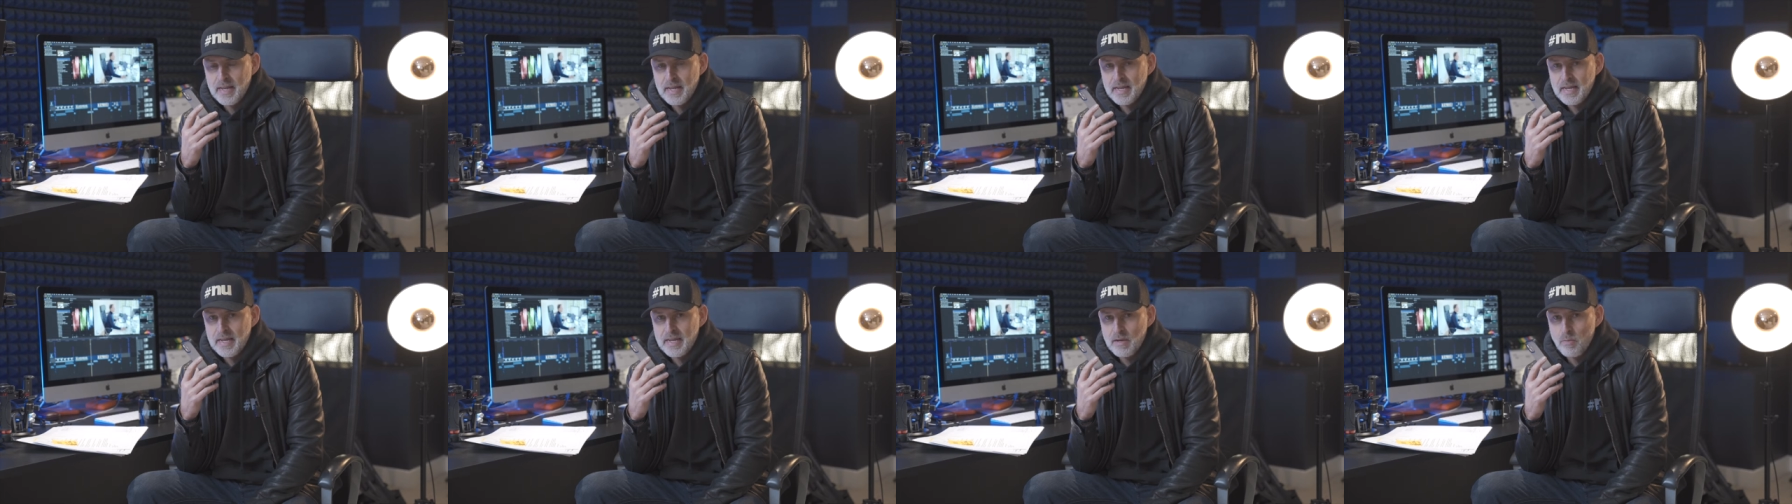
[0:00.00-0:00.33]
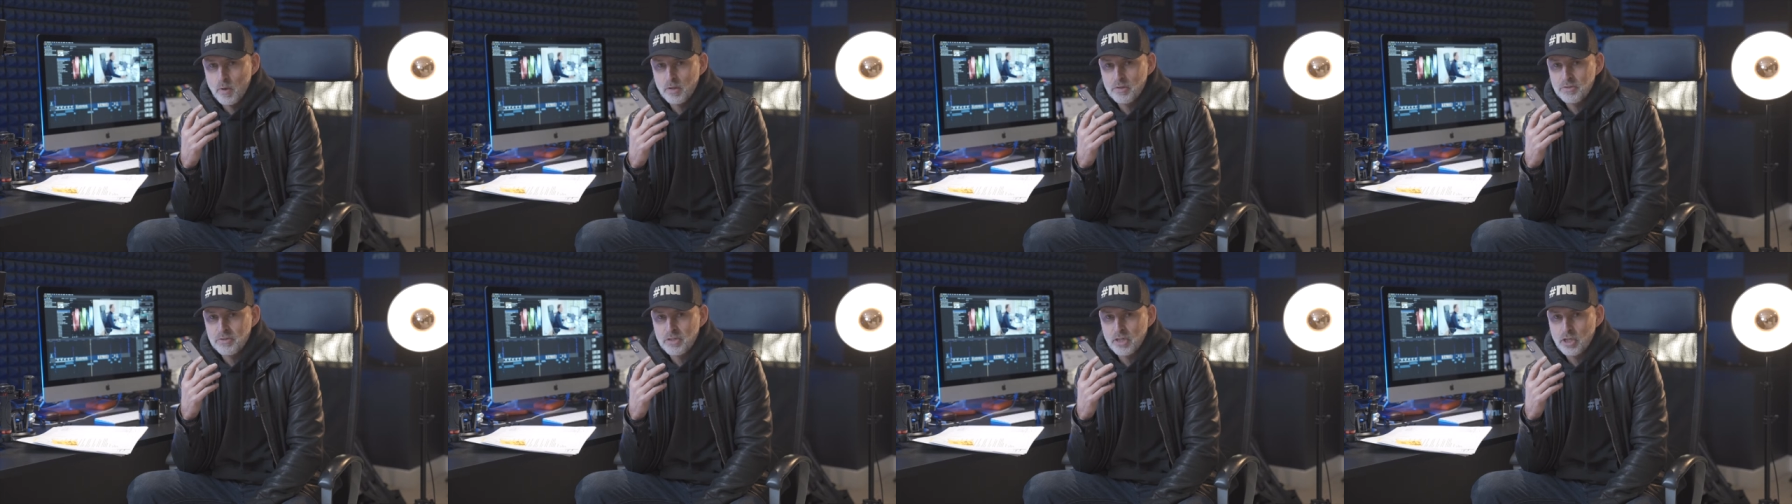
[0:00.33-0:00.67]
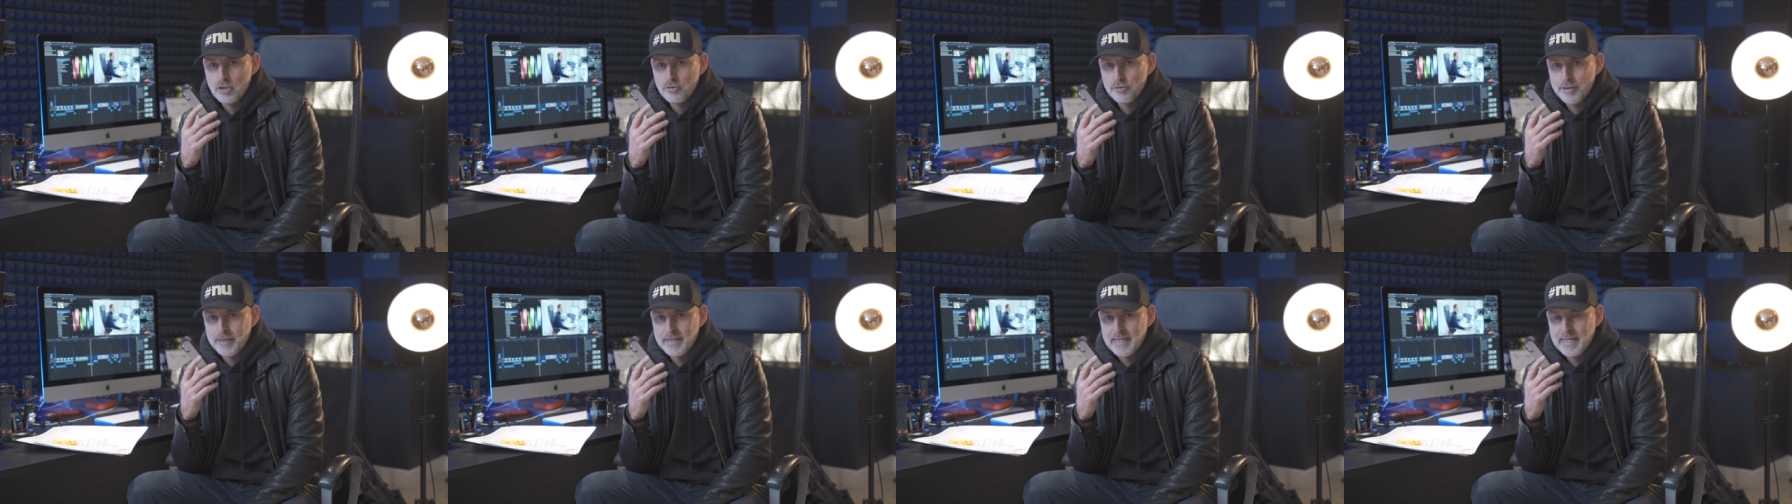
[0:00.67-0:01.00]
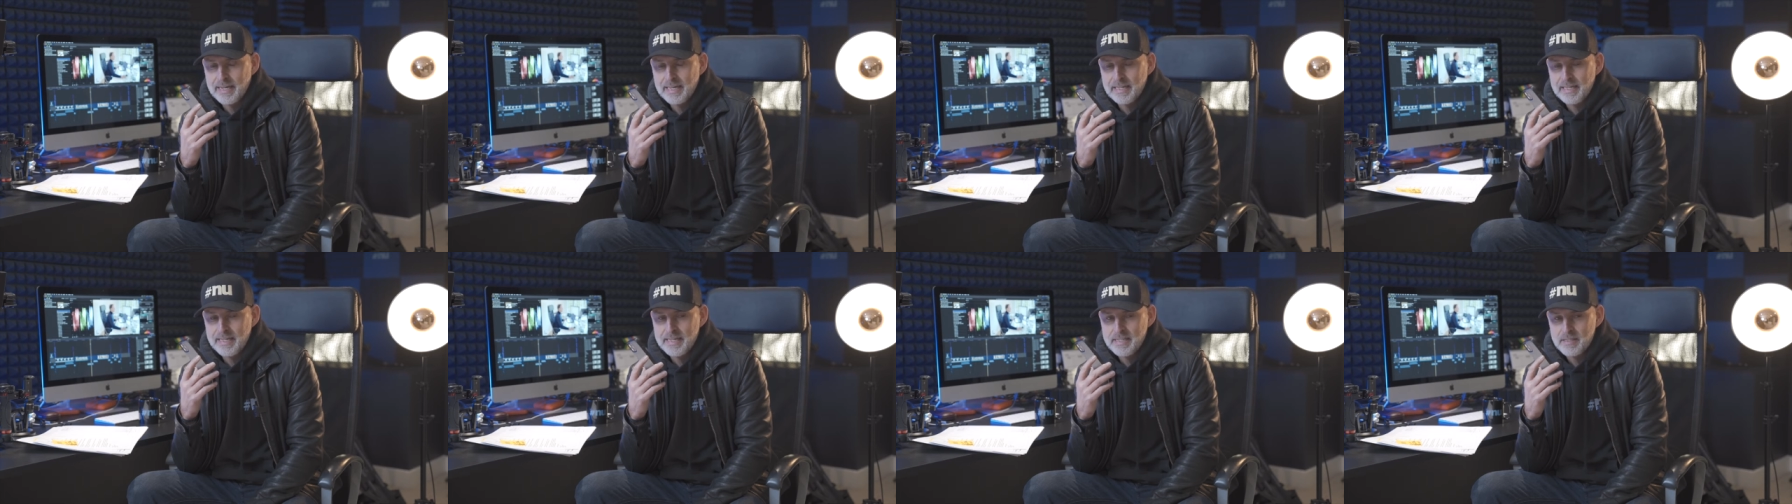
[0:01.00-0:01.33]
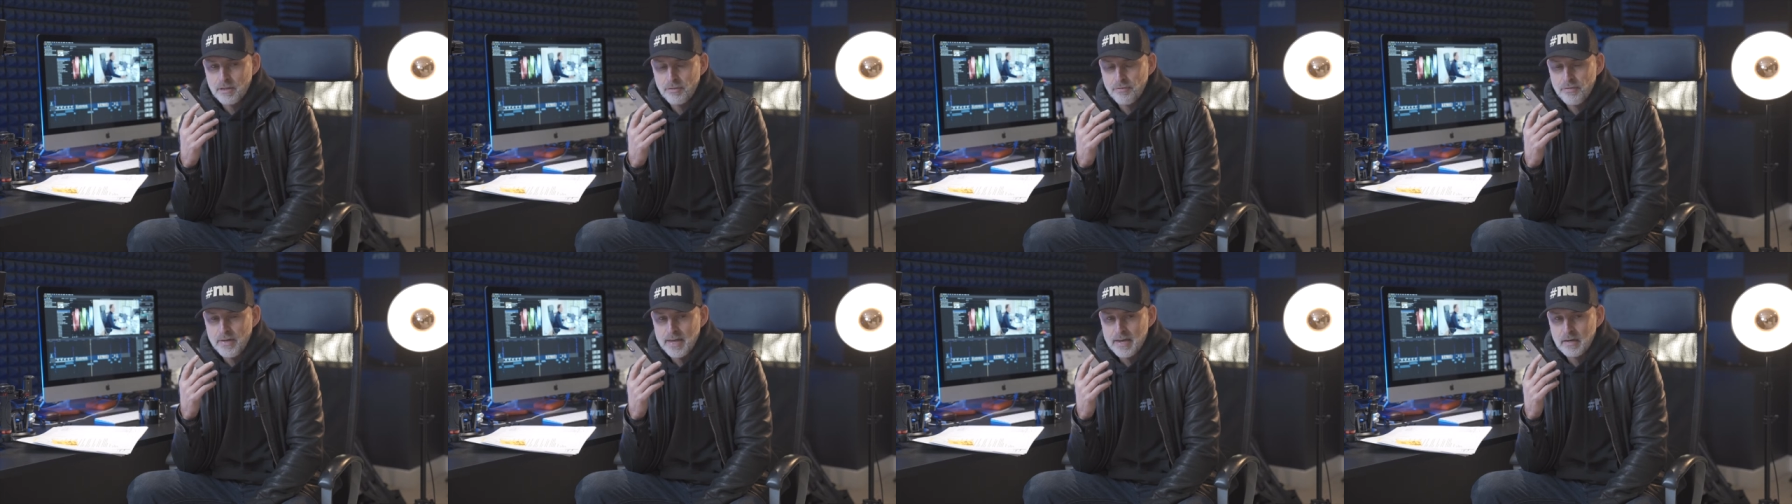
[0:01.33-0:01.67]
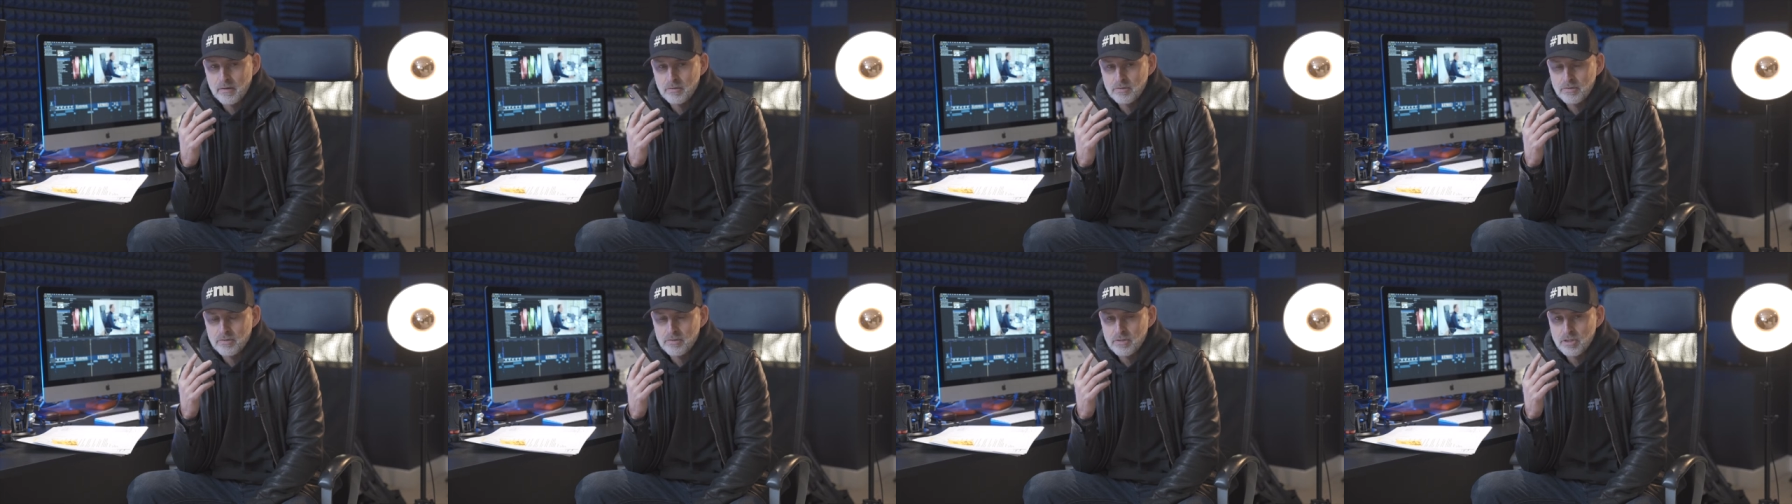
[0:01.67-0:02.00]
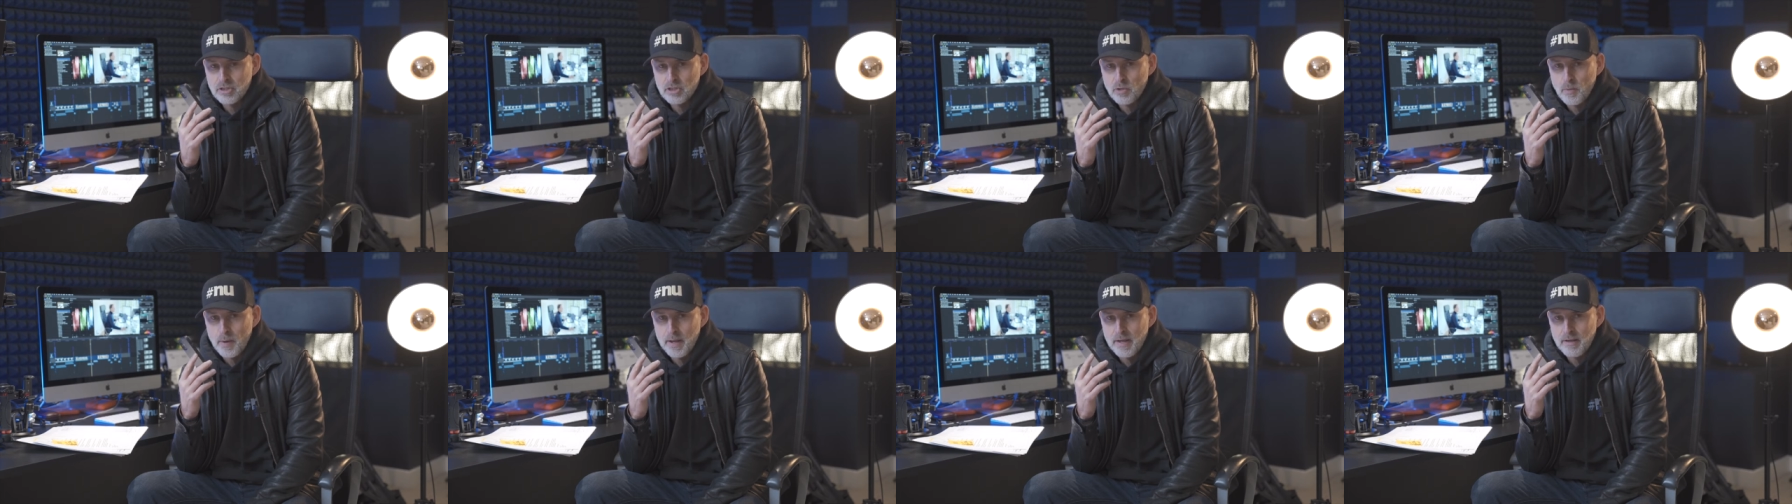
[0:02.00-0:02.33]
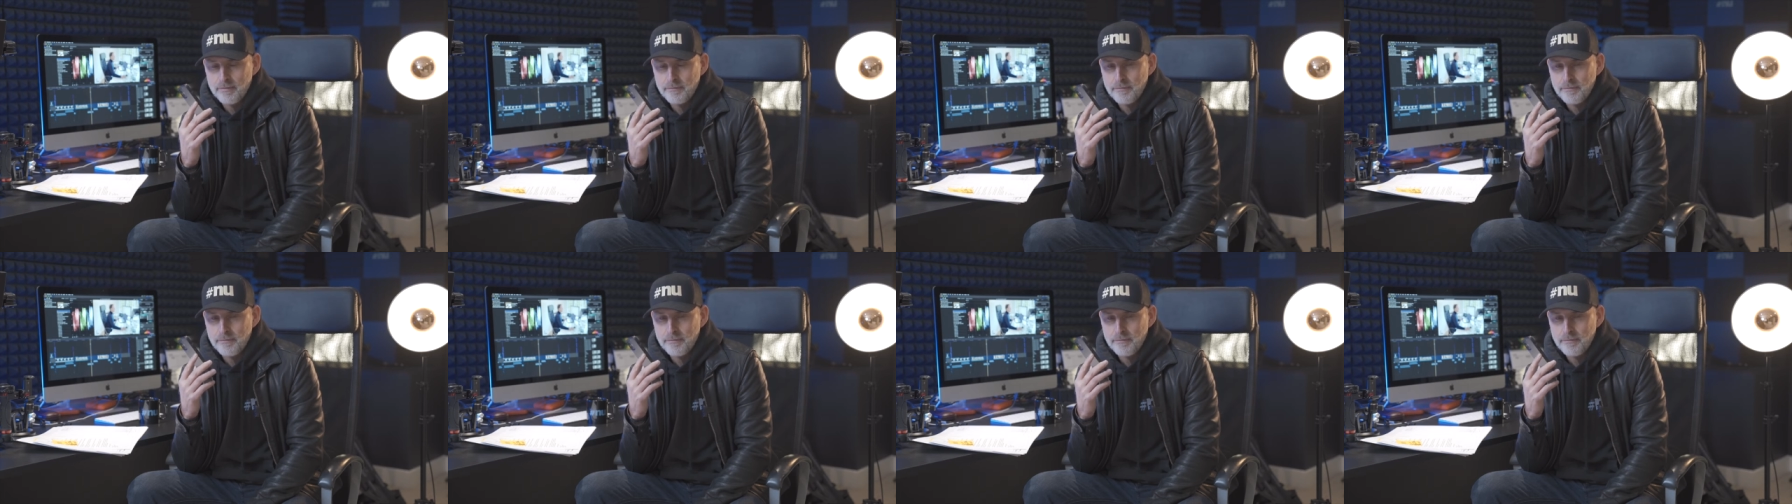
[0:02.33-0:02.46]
he wants to create at least 1,000 square